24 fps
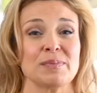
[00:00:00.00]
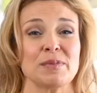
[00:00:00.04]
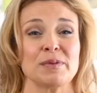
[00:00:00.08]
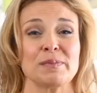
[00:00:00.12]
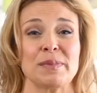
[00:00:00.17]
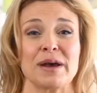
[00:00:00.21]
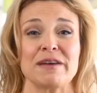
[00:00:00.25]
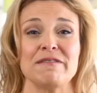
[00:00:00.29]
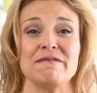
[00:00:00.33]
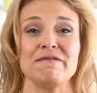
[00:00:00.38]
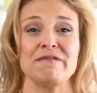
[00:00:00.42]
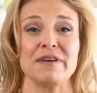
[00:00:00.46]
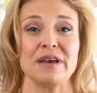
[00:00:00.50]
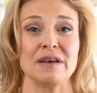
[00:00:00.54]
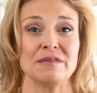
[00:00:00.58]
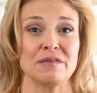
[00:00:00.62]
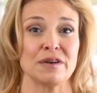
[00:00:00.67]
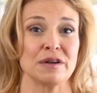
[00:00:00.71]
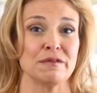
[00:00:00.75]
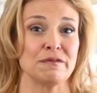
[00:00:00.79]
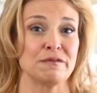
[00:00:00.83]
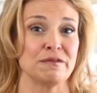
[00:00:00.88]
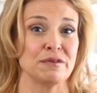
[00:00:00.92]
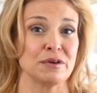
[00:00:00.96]
of my
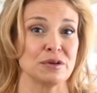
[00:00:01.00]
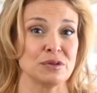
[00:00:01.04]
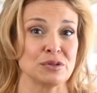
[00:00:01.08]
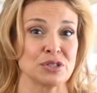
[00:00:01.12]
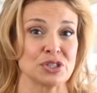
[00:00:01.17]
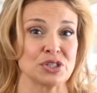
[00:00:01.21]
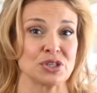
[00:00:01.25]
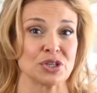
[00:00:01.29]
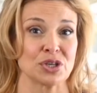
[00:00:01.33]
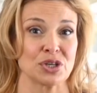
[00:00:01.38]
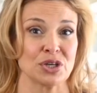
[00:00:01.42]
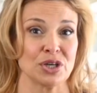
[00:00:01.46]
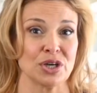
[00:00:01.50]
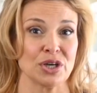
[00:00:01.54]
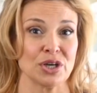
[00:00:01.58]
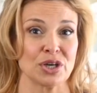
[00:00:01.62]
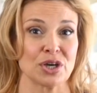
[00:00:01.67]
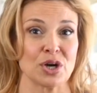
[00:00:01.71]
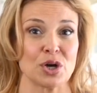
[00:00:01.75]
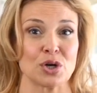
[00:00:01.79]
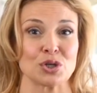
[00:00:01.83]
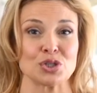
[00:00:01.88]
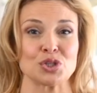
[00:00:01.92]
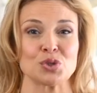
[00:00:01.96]
favorite foods to
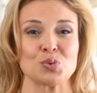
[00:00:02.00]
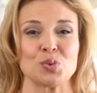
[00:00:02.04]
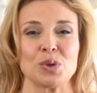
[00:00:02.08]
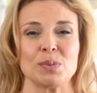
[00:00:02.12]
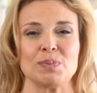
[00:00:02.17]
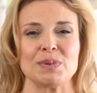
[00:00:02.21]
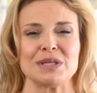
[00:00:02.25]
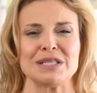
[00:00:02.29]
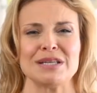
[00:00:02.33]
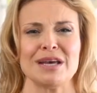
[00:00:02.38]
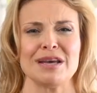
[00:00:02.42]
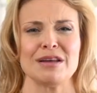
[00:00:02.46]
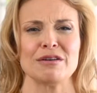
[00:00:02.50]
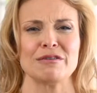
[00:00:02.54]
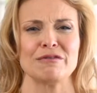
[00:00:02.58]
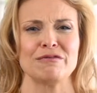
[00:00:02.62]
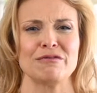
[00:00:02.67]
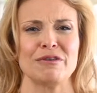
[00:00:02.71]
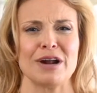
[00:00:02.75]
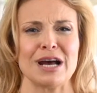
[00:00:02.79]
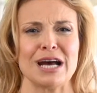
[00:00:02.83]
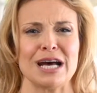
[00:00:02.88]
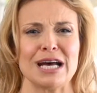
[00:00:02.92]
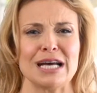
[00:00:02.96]
cook are sweet potato
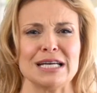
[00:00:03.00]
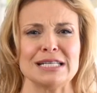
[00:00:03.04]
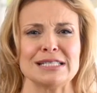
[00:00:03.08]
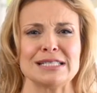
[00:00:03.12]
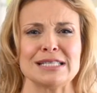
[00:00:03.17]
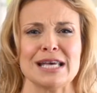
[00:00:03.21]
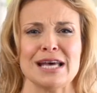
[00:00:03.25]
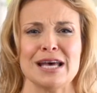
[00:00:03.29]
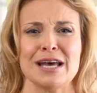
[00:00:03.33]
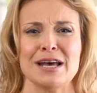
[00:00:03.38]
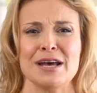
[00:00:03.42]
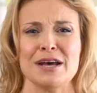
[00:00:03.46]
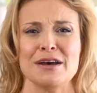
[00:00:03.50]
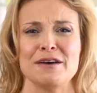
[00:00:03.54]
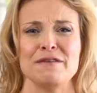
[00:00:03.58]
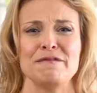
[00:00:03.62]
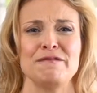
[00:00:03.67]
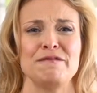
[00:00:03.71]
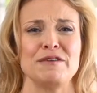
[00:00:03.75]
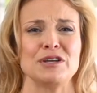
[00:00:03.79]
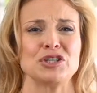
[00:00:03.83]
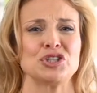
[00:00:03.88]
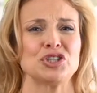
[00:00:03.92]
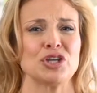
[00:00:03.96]
fries,
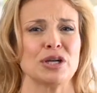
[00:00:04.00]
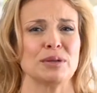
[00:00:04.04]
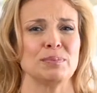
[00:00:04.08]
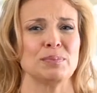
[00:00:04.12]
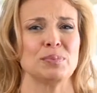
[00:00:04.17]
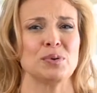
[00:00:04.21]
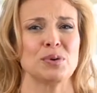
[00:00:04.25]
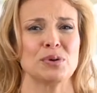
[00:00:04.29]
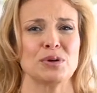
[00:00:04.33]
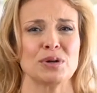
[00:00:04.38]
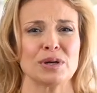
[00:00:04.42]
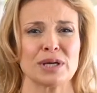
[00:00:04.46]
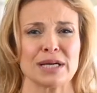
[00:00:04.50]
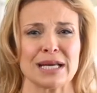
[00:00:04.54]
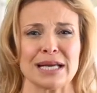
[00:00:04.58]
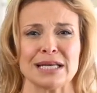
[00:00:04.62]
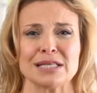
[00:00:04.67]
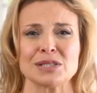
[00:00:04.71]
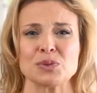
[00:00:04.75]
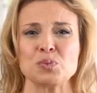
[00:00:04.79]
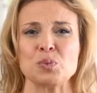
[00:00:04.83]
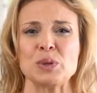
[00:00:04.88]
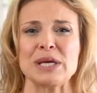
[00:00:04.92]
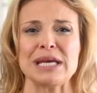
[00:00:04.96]
fish and pork
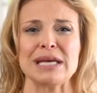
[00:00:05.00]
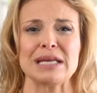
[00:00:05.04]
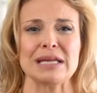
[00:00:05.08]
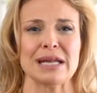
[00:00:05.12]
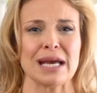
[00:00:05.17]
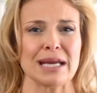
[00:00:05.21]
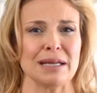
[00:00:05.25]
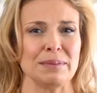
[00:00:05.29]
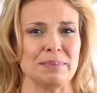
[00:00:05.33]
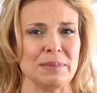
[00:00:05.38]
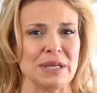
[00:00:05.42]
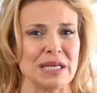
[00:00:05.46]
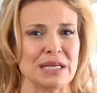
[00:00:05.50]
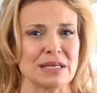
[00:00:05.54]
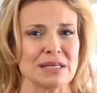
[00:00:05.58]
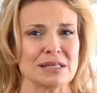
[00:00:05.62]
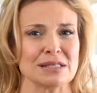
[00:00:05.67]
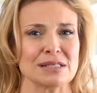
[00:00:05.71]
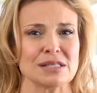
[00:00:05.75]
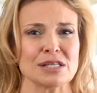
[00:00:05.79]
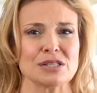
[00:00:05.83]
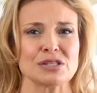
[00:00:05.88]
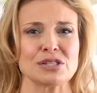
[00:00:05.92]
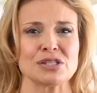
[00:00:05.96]
as weeknight
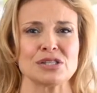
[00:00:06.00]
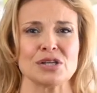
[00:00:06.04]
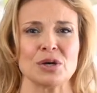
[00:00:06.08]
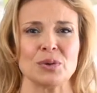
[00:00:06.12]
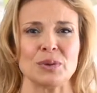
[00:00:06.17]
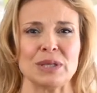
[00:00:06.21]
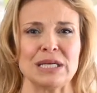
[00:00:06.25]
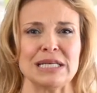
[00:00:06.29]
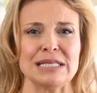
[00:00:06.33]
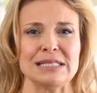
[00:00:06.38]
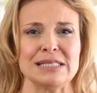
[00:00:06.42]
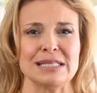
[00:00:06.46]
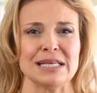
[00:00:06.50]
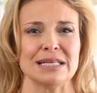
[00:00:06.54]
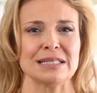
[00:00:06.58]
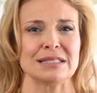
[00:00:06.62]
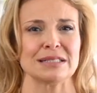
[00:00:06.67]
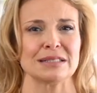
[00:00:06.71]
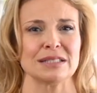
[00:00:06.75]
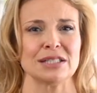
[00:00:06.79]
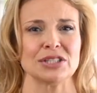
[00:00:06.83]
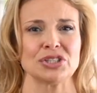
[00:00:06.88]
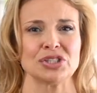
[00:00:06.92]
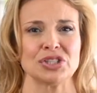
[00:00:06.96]
meals, so easy and
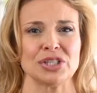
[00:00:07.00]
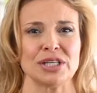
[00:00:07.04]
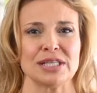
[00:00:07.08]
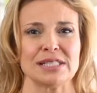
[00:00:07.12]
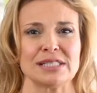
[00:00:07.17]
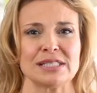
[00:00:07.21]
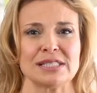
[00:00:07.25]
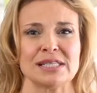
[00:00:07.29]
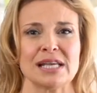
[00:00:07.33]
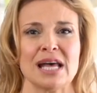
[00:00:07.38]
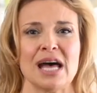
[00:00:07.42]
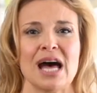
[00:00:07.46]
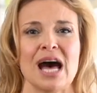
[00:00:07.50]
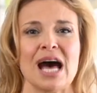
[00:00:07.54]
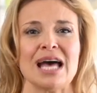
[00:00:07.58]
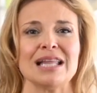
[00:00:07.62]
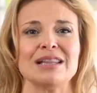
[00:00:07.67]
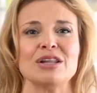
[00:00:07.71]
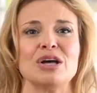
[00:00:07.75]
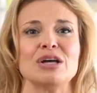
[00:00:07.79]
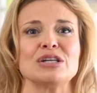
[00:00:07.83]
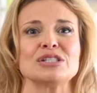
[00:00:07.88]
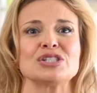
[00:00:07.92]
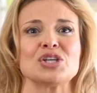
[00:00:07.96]
delicious. I
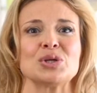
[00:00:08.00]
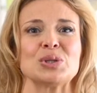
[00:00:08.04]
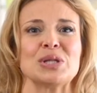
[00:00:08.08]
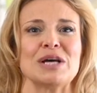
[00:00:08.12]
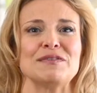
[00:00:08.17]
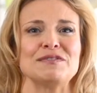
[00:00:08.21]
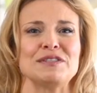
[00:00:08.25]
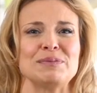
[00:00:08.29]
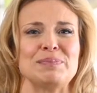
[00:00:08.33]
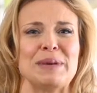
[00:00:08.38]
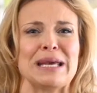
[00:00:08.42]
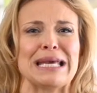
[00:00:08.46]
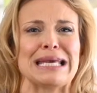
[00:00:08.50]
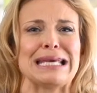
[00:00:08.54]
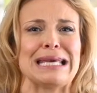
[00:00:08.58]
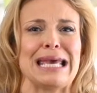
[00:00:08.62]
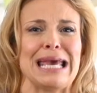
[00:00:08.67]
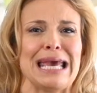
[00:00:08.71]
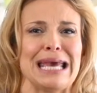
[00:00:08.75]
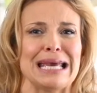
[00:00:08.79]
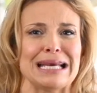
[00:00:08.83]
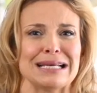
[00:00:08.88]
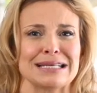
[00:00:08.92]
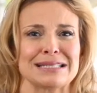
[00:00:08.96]
also love to bake
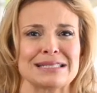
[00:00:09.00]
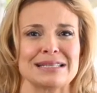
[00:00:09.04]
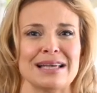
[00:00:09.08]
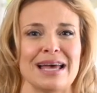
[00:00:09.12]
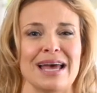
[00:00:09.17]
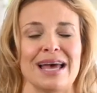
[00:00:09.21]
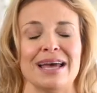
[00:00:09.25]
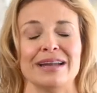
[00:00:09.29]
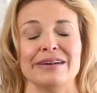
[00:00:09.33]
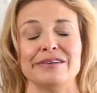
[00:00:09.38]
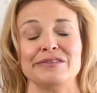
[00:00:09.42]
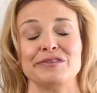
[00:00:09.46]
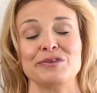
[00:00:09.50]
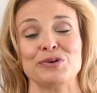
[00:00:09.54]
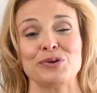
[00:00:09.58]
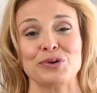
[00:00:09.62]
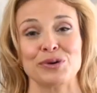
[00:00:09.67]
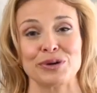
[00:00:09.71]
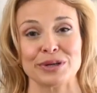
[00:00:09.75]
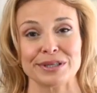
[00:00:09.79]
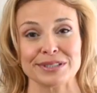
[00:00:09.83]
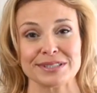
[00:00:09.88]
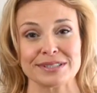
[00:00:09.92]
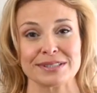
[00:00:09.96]
cakes, and of
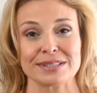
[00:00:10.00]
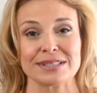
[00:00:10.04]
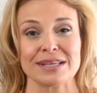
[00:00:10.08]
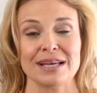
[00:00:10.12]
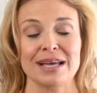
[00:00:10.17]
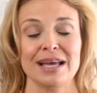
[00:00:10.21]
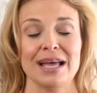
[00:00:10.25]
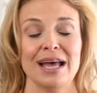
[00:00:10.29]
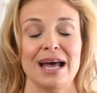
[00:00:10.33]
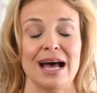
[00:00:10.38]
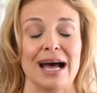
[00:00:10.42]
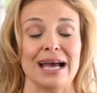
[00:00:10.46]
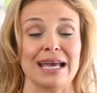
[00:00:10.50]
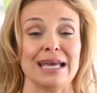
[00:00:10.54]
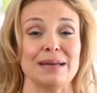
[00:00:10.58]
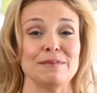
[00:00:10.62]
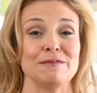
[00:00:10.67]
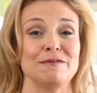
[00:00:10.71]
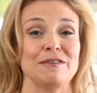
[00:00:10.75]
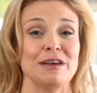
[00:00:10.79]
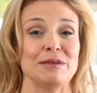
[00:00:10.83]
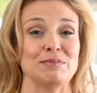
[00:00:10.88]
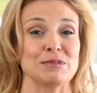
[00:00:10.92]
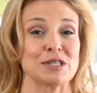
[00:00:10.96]
course, I am
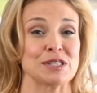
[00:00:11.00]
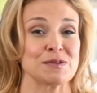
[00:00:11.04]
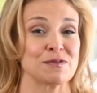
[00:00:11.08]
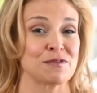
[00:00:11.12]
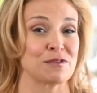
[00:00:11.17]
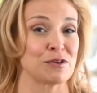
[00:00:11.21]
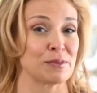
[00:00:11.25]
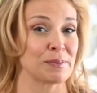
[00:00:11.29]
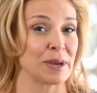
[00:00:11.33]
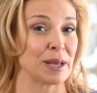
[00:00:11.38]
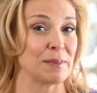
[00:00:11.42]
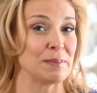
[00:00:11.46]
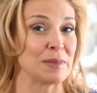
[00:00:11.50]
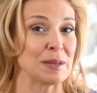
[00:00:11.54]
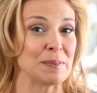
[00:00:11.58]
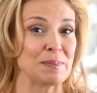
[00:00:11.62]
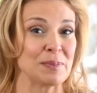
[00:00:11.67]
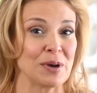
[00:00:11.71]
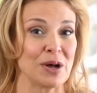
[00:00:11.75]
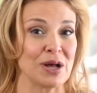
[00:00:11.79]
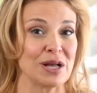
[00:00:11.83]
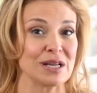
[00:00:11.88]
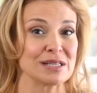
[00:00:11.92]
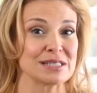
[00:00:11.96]
famous for my
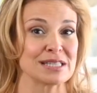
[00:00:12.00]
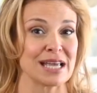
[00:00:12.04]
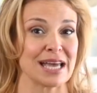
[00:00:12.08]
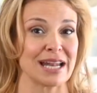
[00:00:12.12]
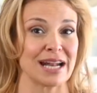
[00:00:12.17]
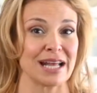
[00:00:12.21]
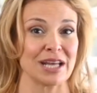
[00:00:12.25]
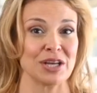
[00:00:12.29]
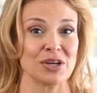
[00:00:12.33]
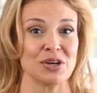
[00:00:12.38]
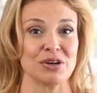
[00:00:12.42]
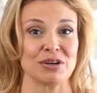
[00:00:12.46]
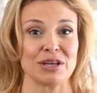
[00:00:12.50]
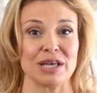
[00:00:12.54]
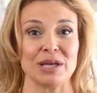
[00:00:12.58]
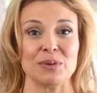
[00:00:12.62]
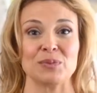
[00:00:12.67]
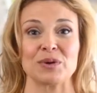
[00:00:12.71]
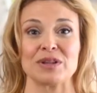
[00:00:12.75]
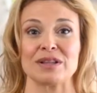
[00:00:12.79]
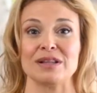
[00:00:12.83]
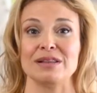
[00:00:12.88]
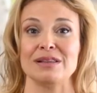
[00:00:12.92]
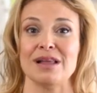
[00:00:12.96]
meatballs, and I cook it
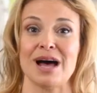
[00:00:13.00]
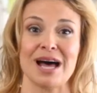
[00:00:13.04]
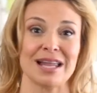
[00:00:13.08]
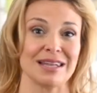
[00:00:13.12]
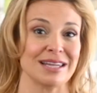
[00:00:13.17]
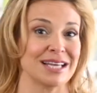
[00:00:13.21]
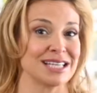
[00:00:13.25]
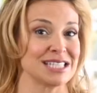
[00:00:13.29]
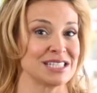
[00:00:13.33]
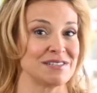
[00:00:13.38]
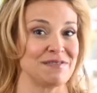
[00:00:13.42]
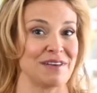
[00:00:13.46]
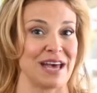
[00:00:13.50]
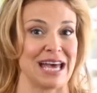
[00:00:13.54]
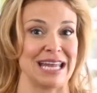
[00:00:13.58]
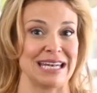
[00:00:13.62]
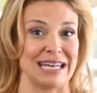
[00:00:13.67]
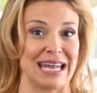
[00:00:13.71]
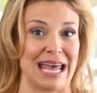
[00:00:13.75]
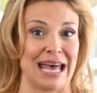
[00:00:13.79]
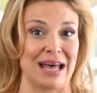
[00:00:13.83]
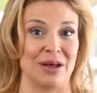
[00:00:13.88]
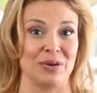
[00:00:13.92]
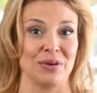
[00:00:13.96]
with a lot less fat
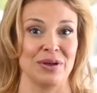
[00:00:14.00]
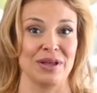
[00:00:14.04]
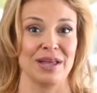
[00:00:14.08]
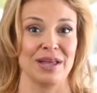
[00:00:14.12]
now.